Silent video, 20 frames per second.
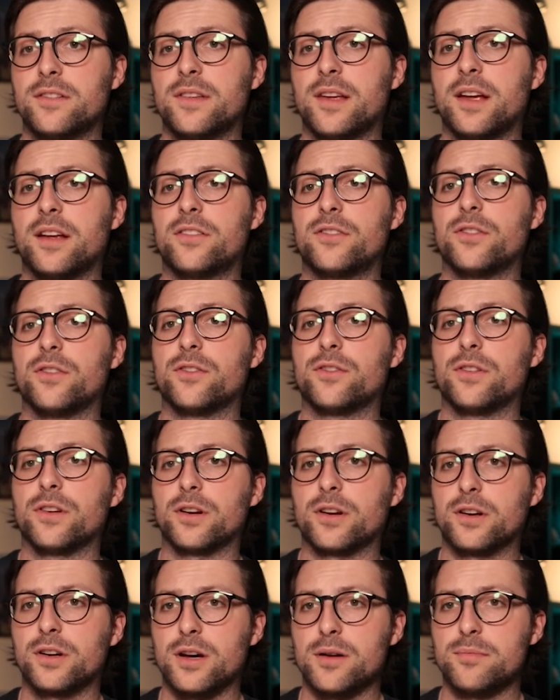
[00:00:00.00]
it takes just a
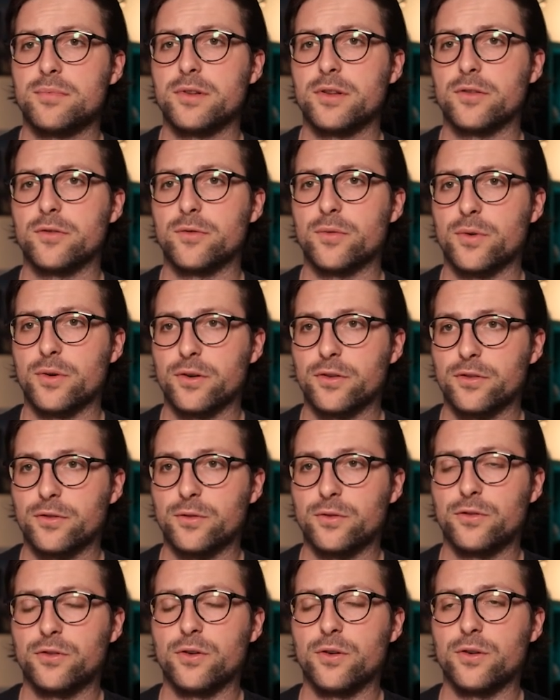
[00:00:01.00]
couple of words
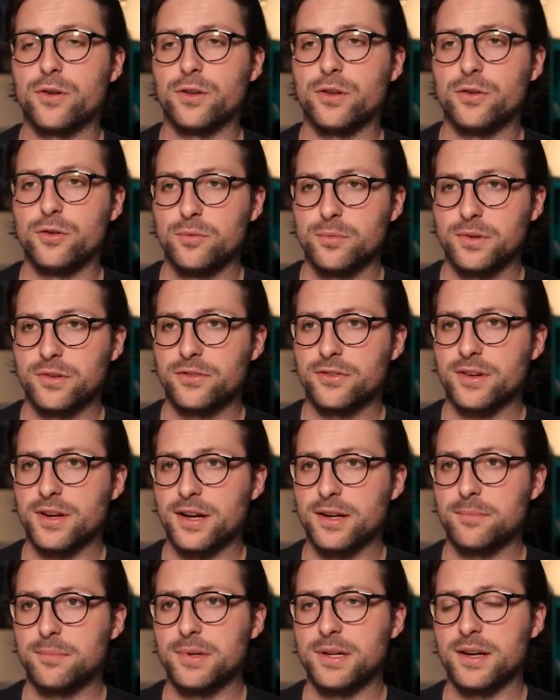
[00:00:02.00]
to show the human
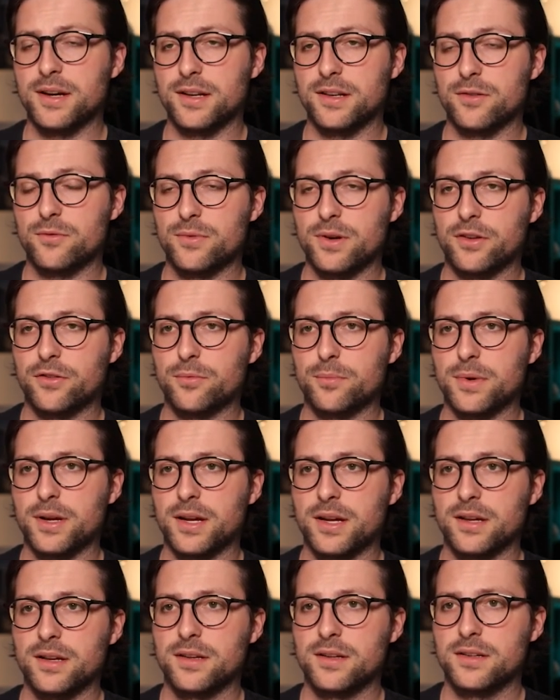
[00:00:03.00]
side behind the
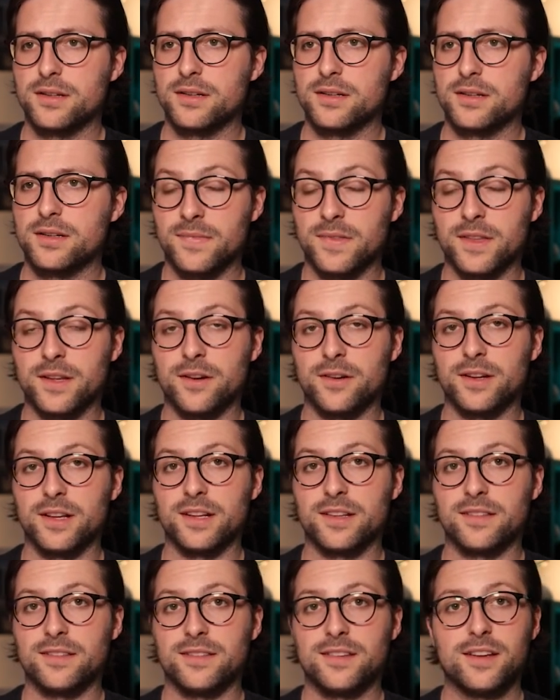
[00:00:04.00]
resume. Now,
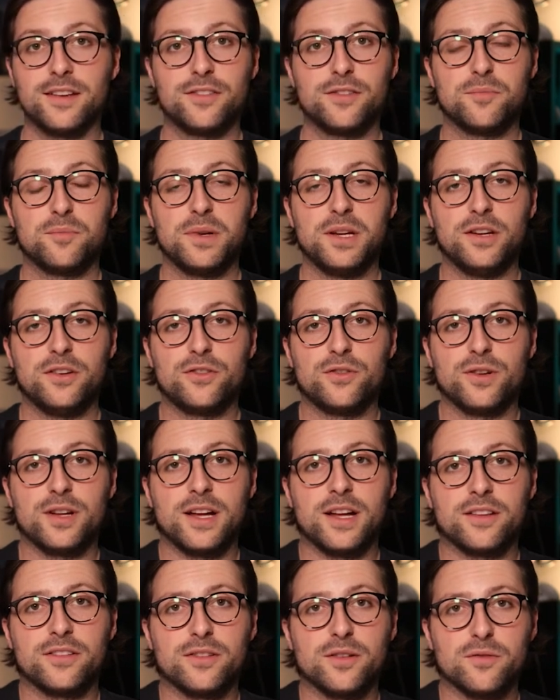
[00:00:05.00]
that doesn't mean you should
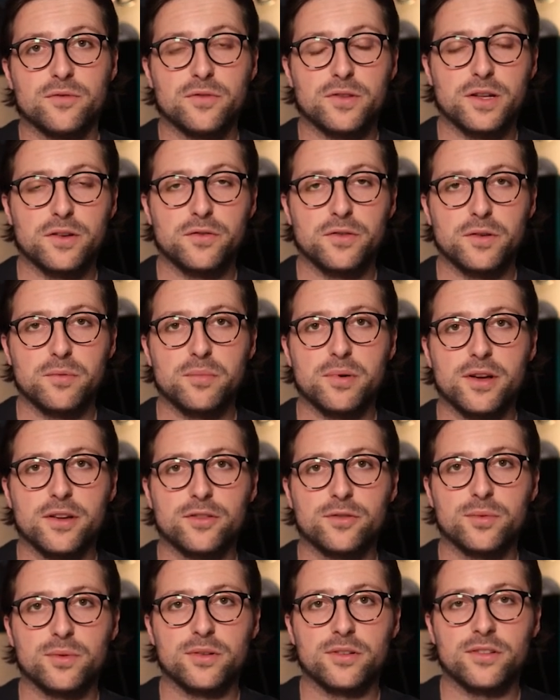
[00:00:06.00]
add some fluffy
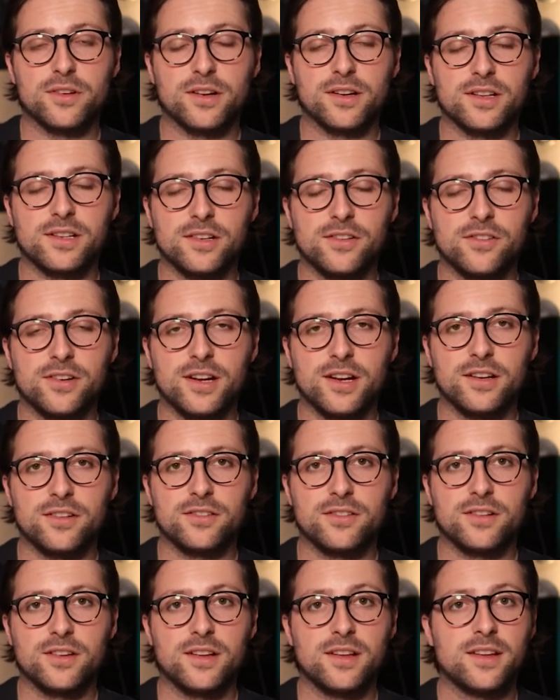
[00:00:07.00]
buzzwords and
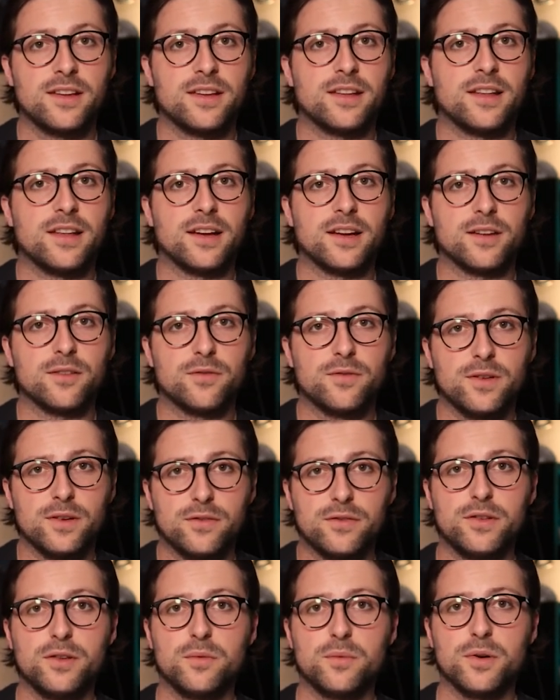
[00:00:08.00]
cliches, like
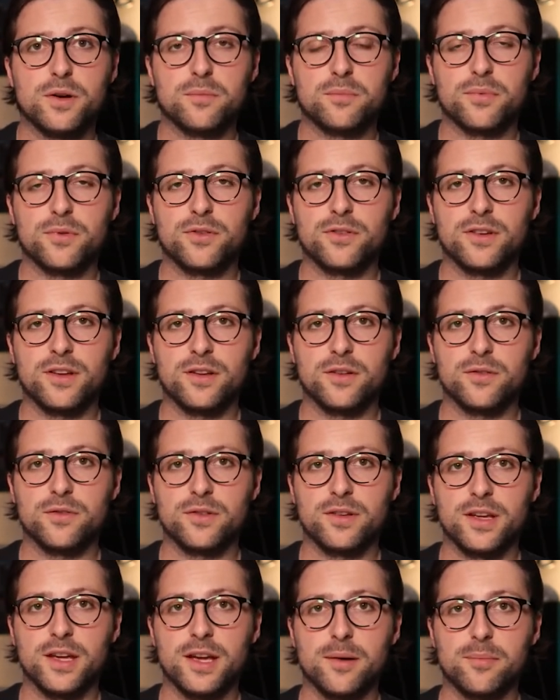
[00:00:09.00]
51% of
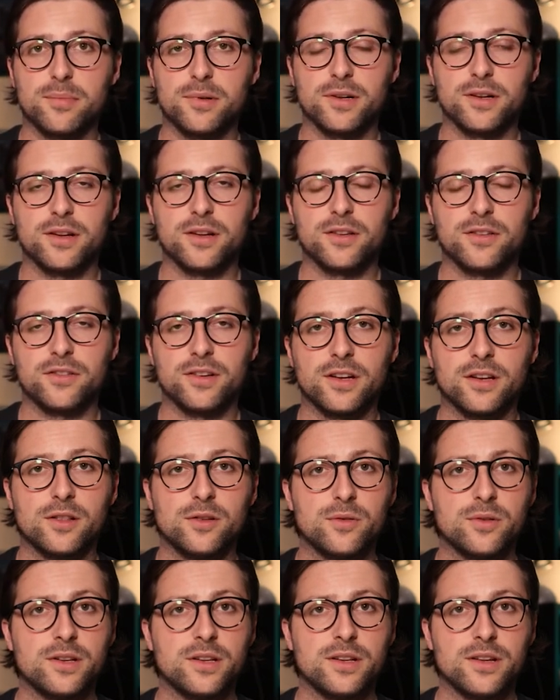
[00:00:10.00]
the applicants
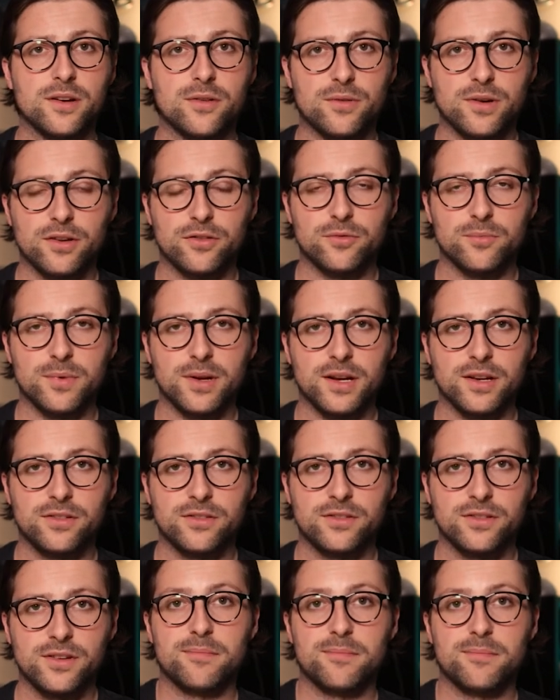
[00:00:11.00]
include in their
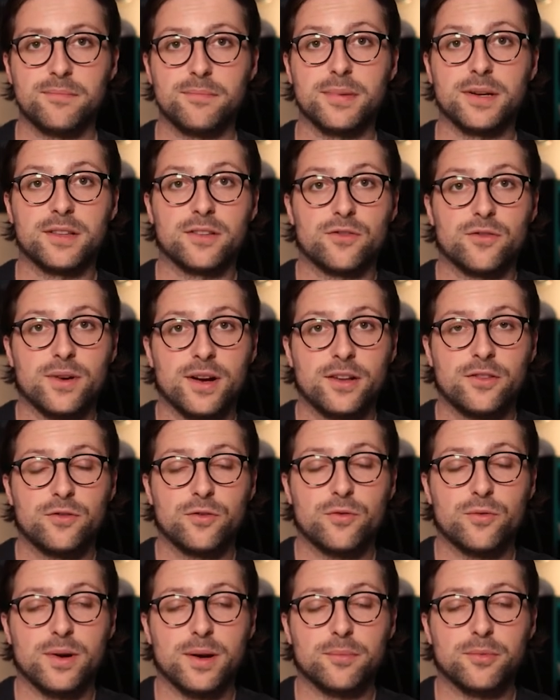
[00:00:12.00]
resumes, but try to
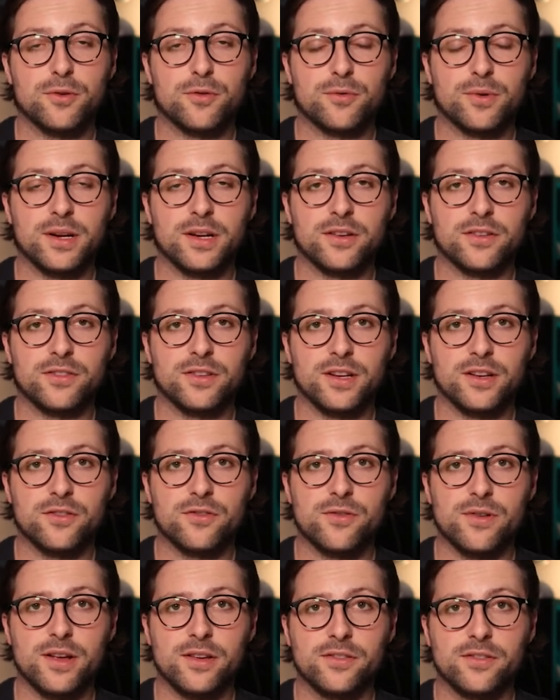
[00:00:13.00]
grab your reader's
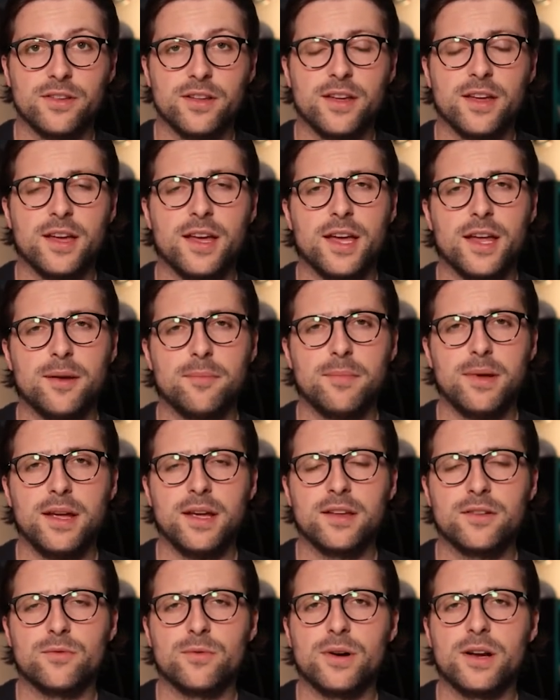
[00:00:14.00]
interest and
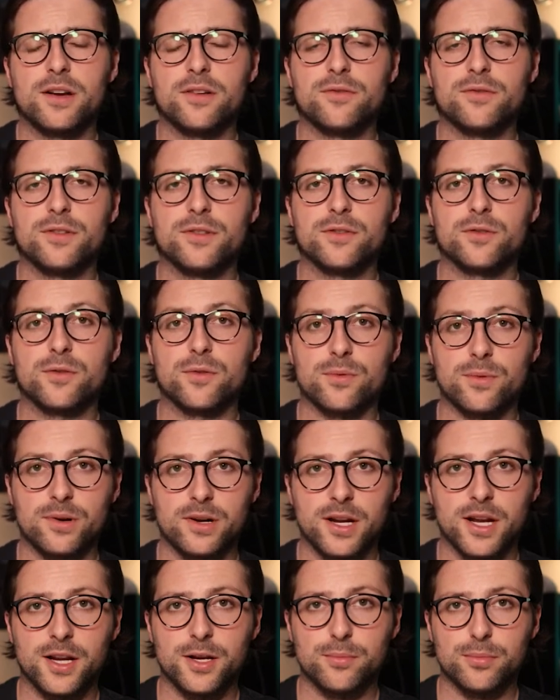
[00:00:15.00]
make it relevant or
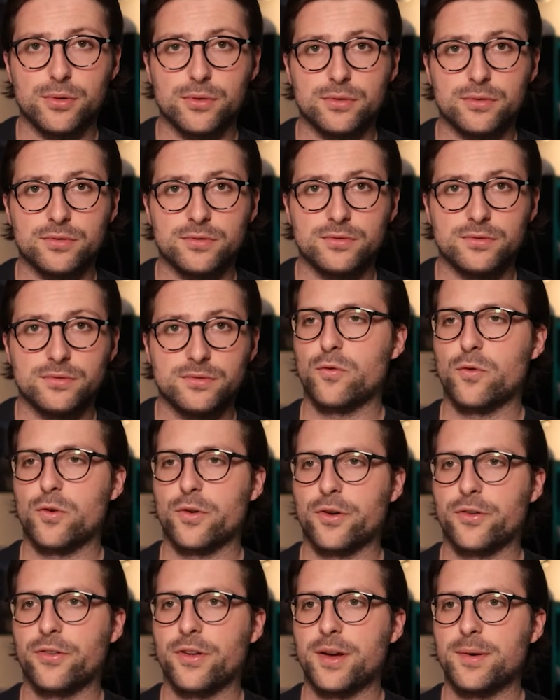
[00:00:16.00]
relatable. For
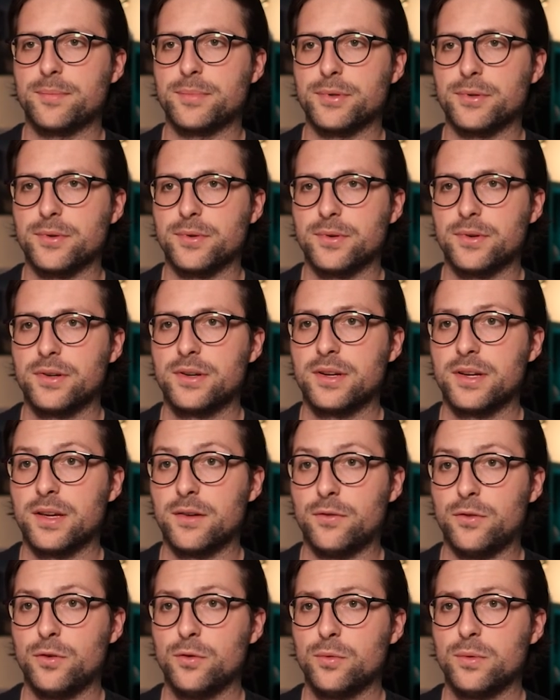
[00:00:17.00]
example,
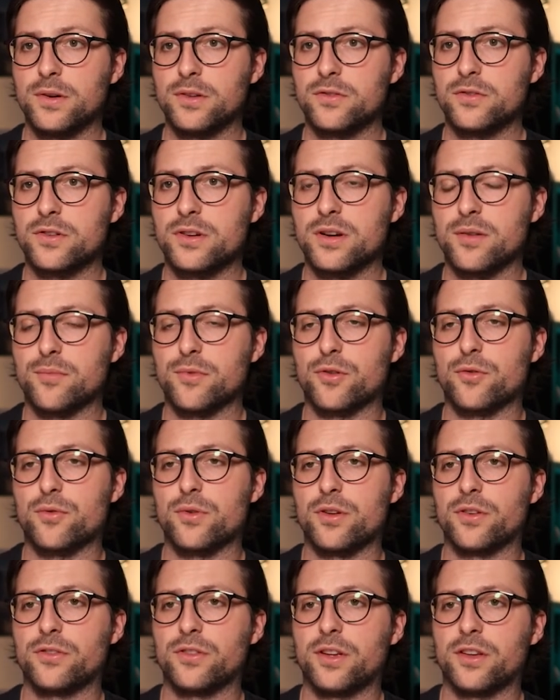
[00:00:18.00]
if you want to come
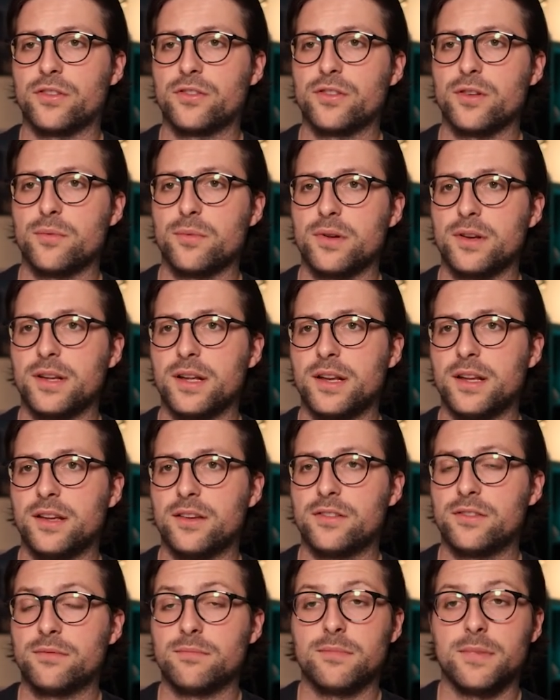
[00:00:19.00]
across as someone that
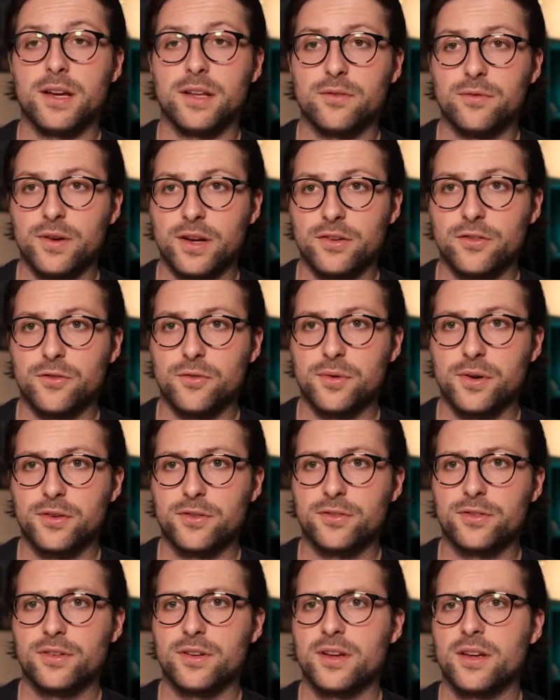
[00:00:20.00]
is
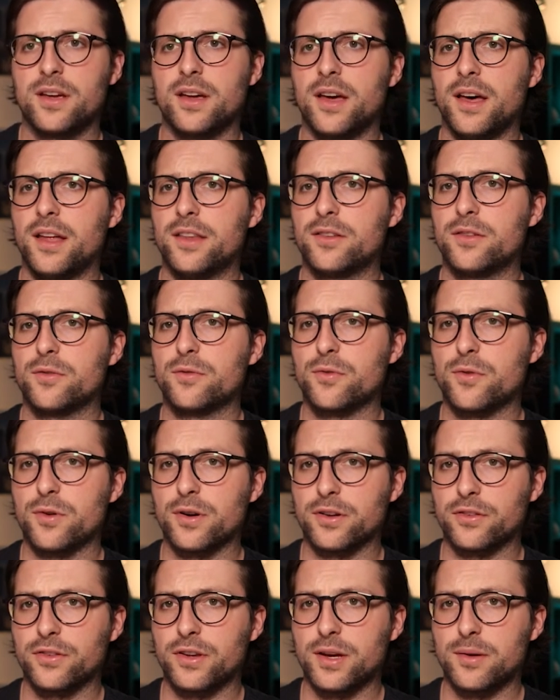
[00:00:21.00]
adventurous, enter for
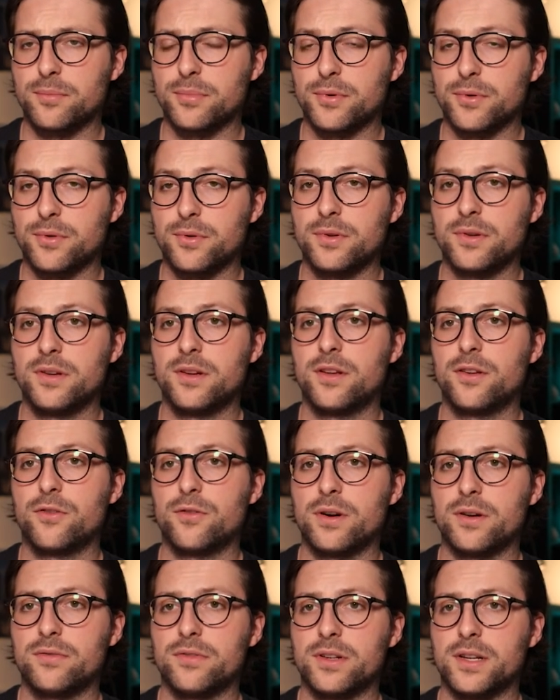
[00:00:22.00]
example
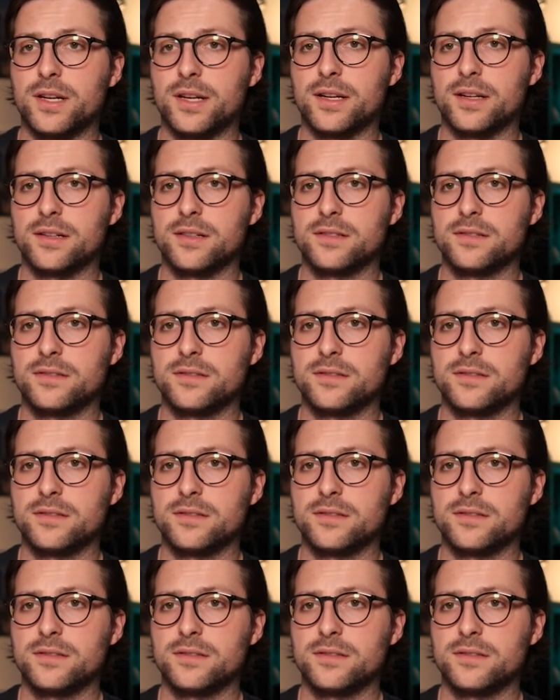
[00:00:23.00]
traveling.